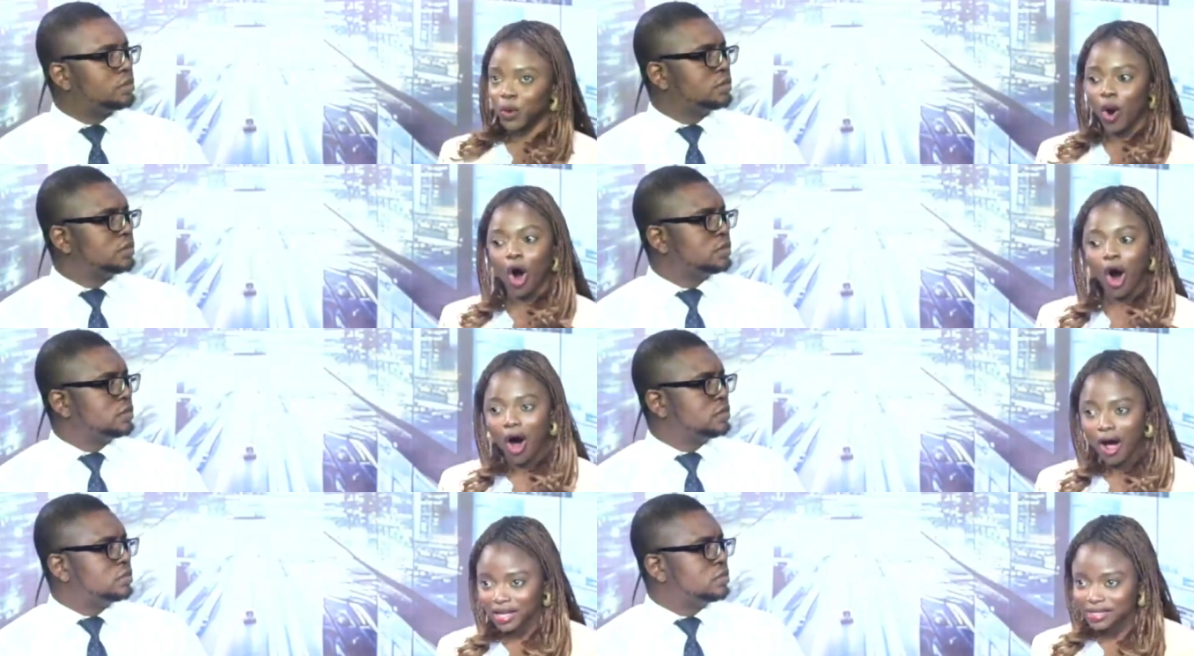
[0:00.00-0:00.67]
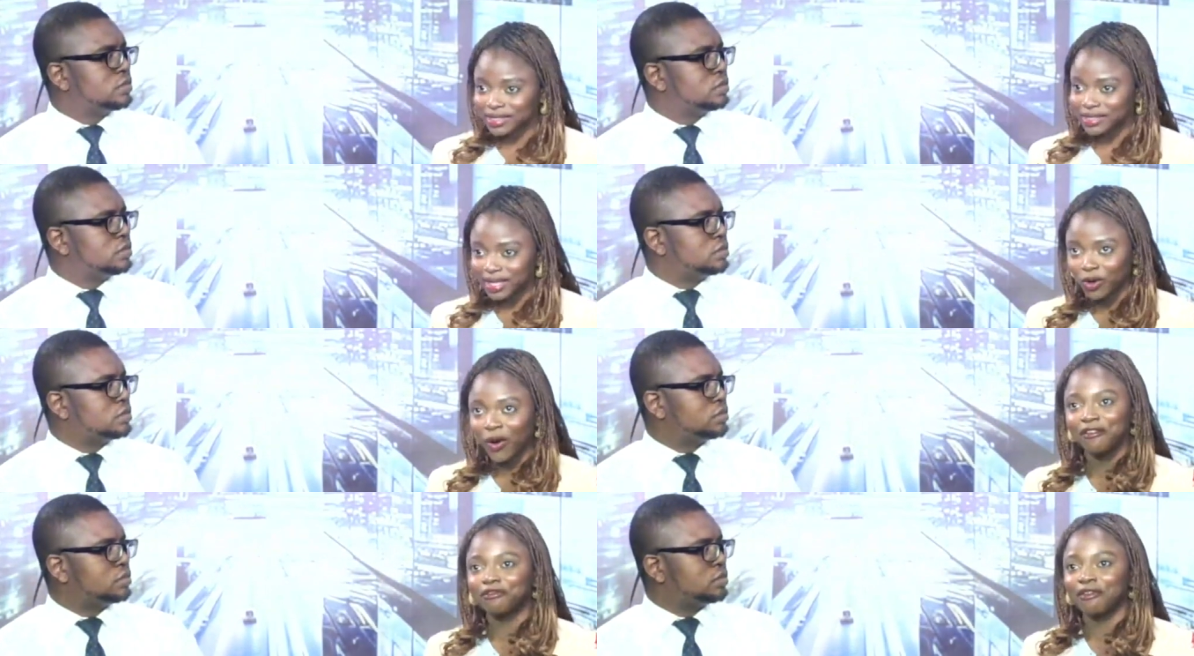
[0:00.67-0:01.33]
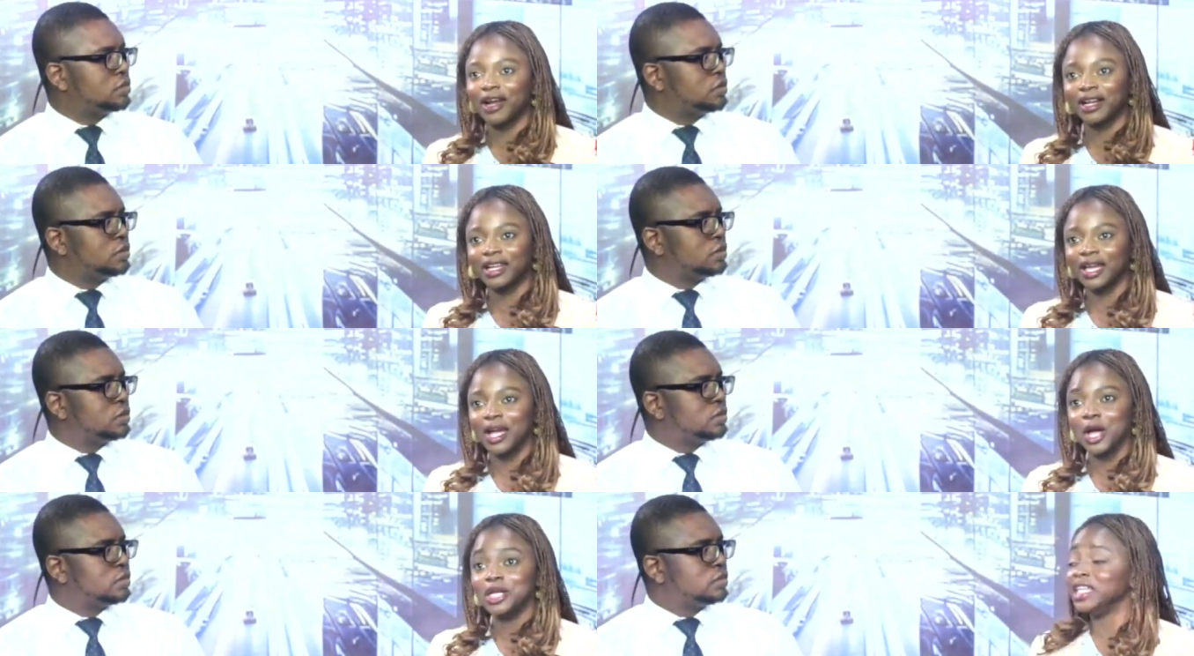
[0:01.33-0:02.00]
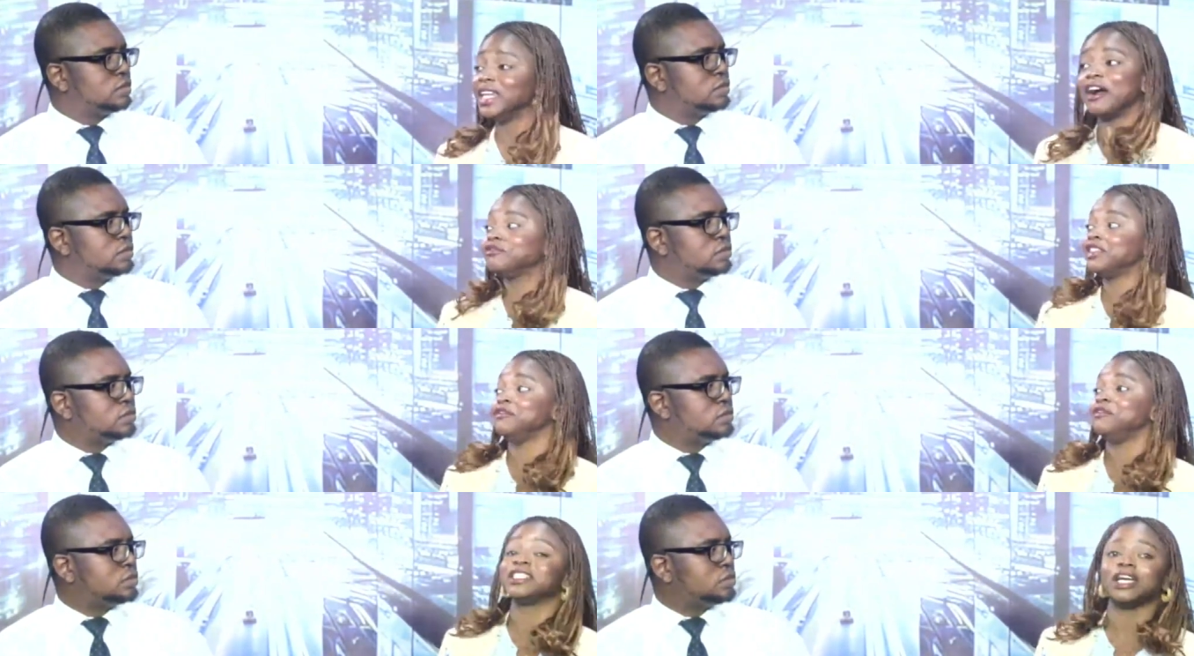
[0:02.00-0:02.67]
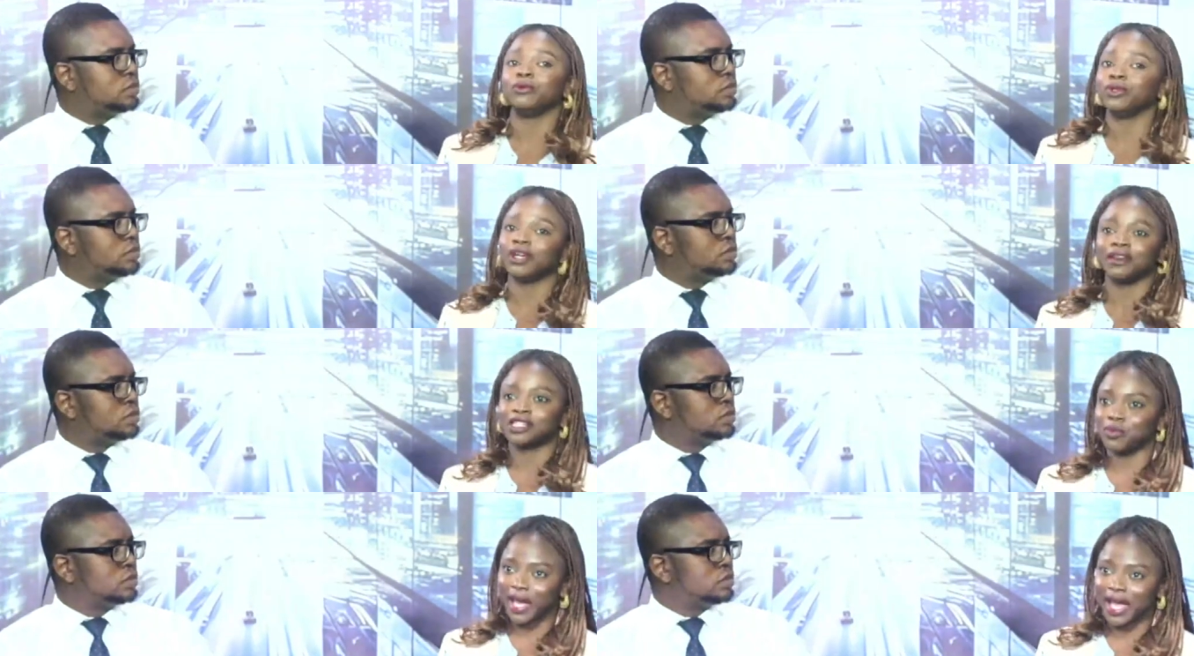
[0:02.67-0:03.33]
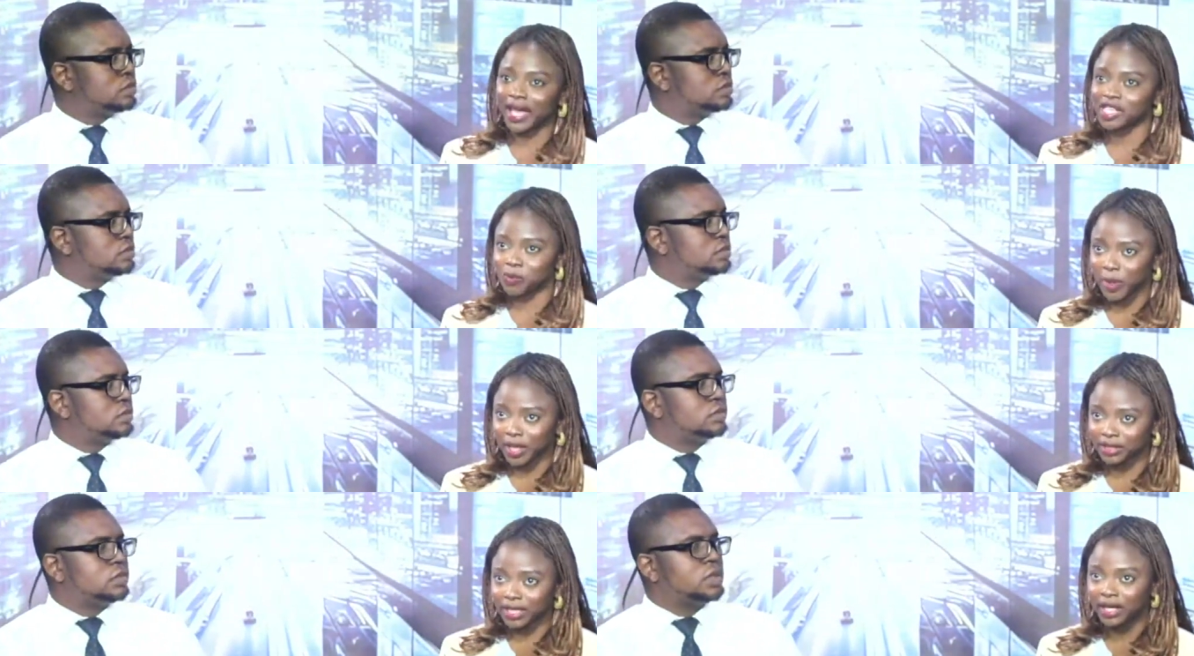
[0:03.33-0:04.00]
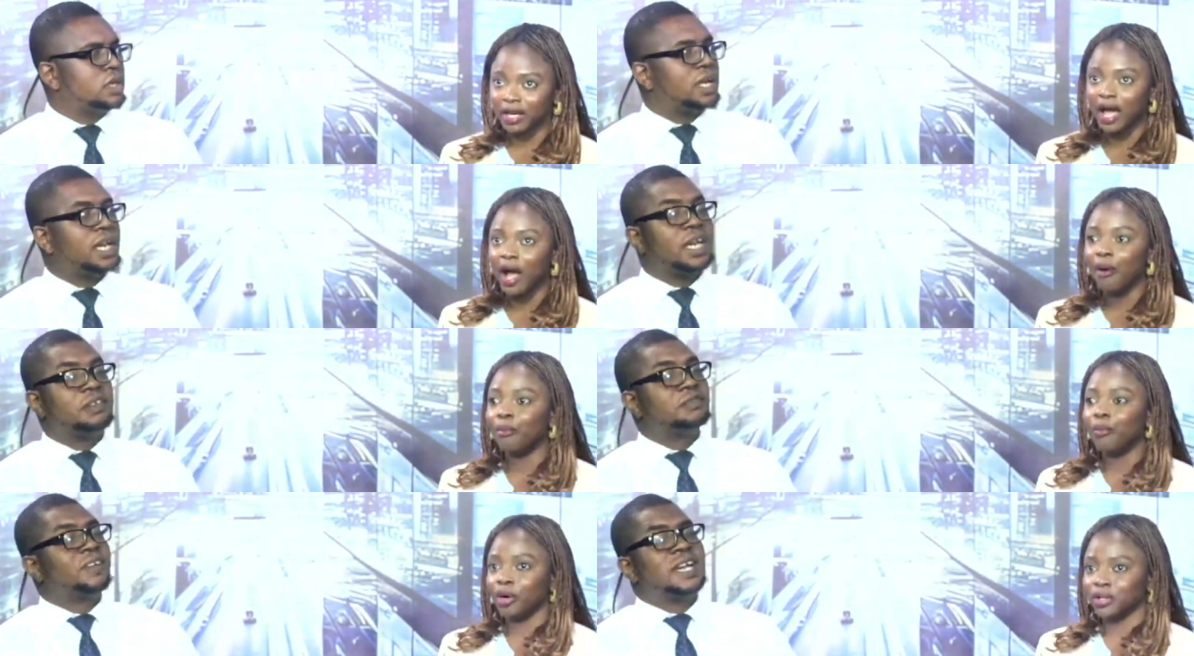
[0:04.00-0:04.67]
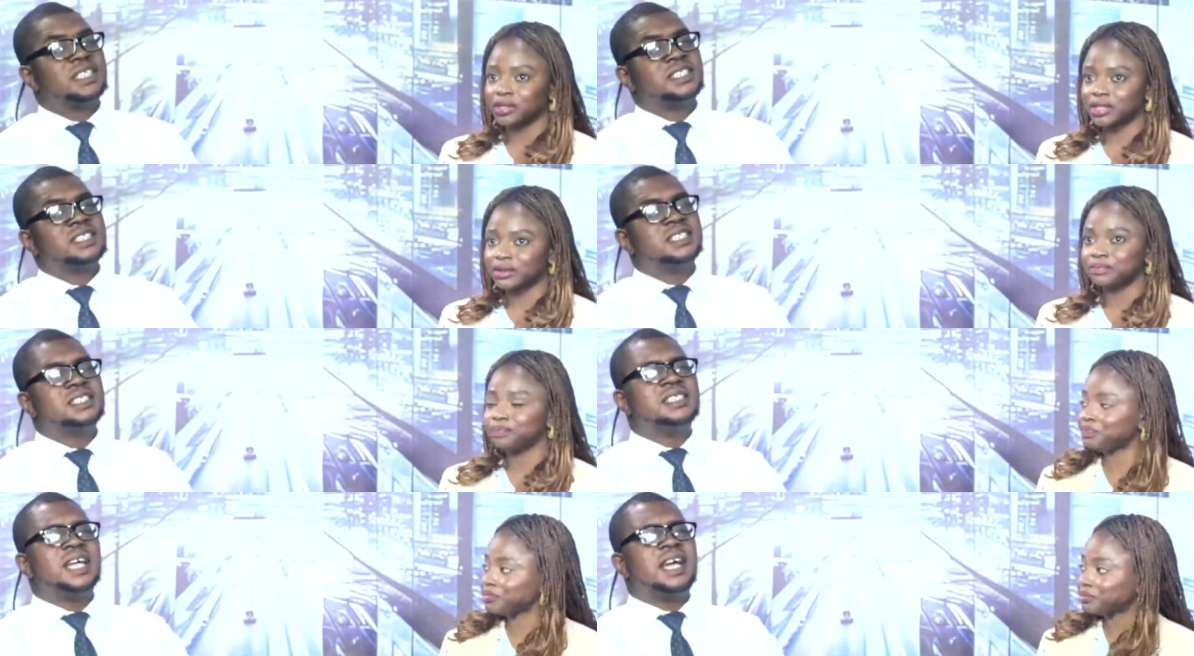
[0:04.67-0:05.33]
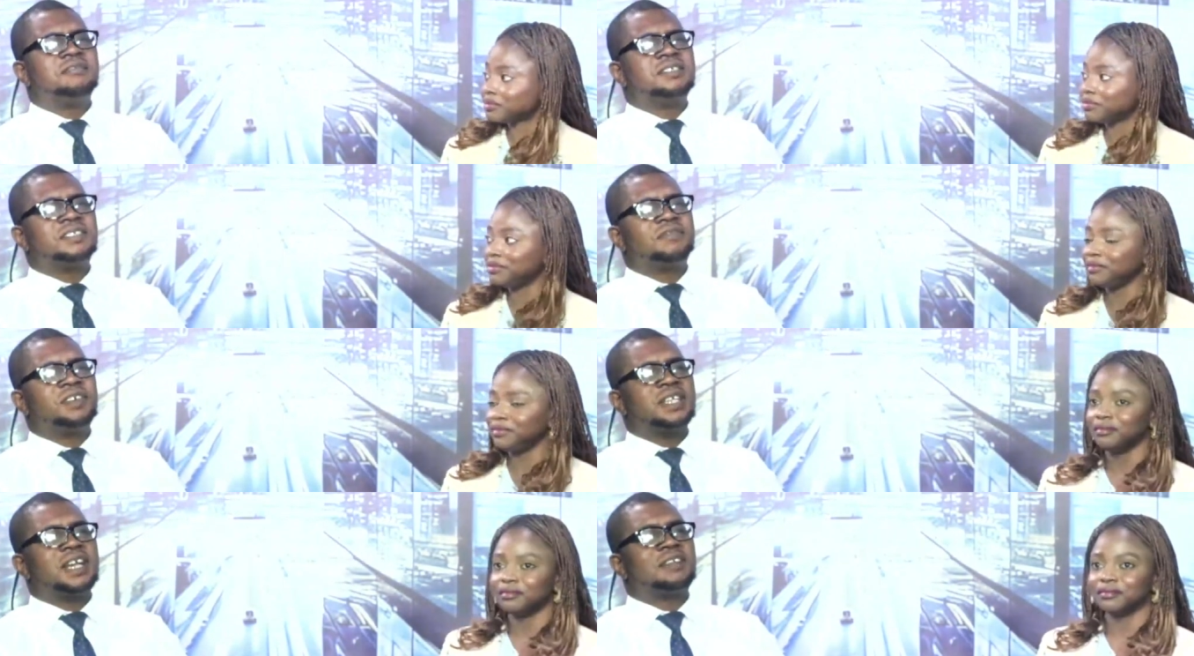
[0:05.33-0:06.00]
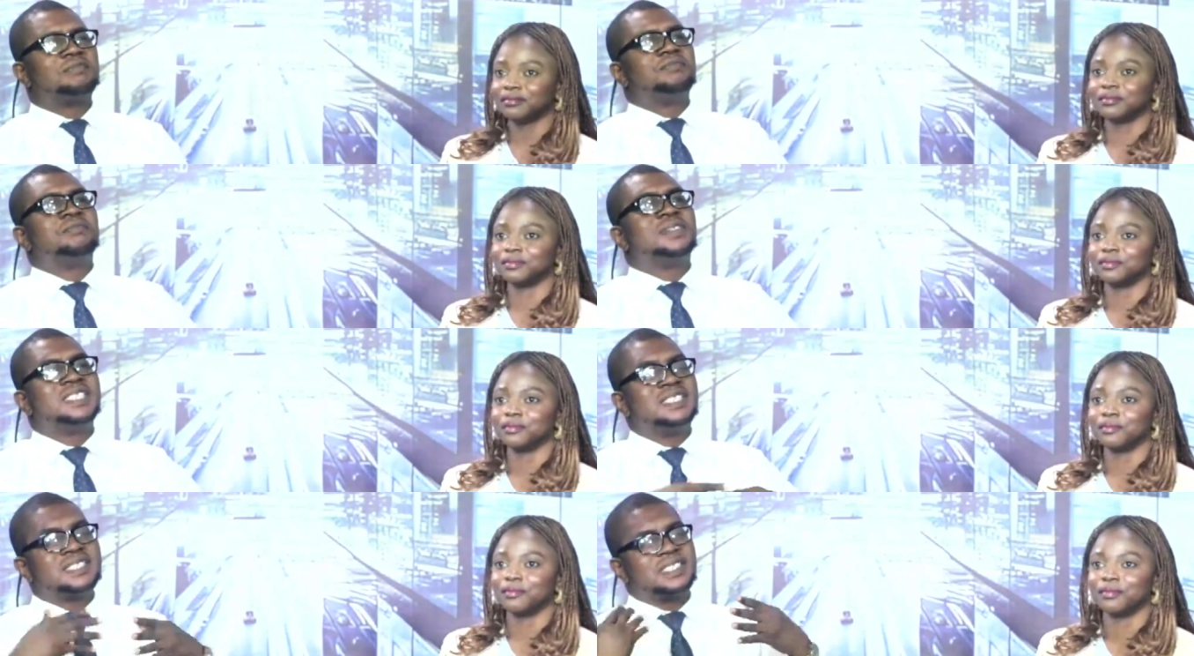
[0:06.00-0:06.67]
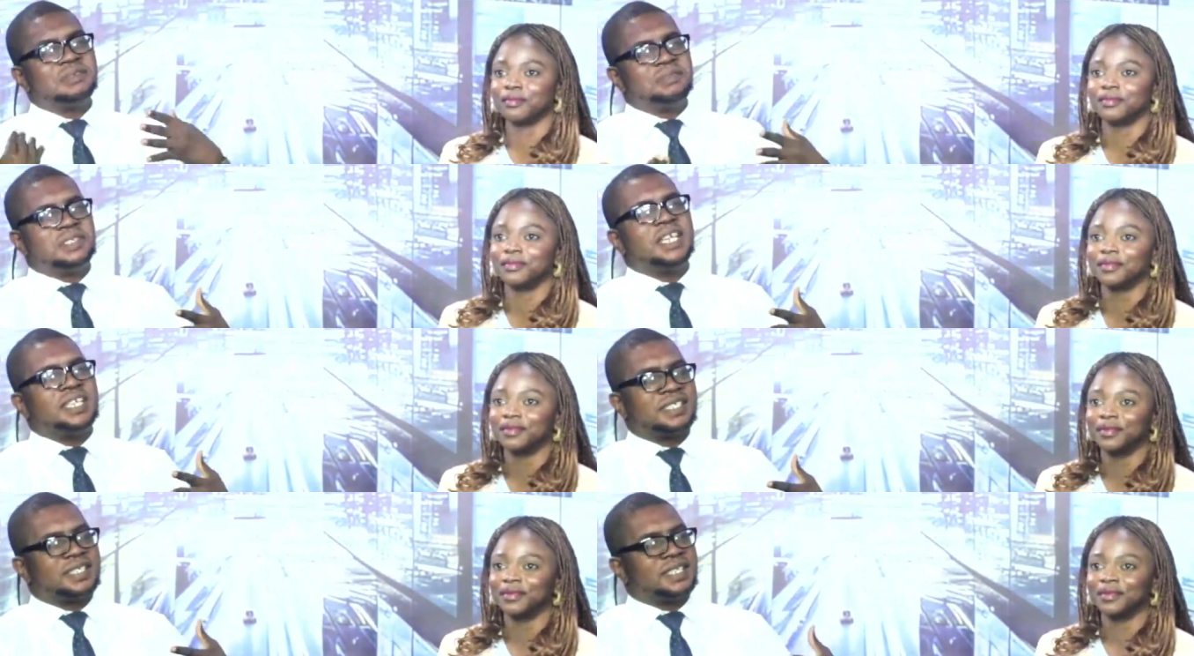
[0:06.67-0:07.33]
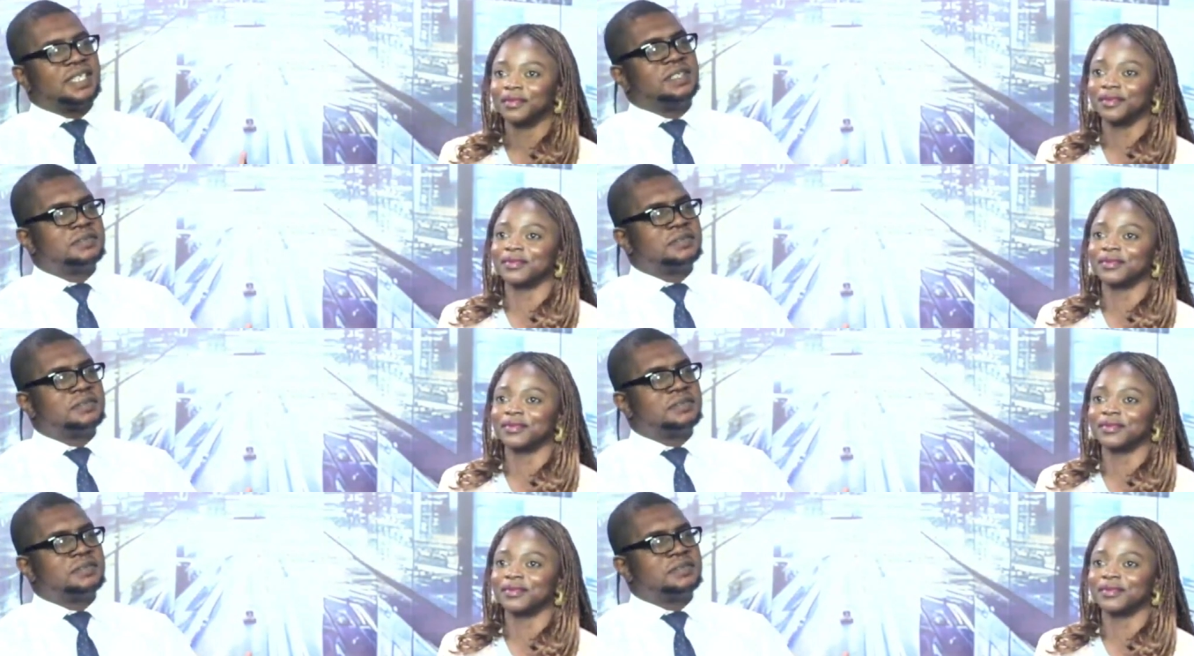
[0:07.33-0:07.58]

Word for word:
Speaker 1: honestly, quite frankly, uh, didn't have the effect I would have ex I expected. In fact,
Speaker 2: it, it didn't have the effect that the CBN itself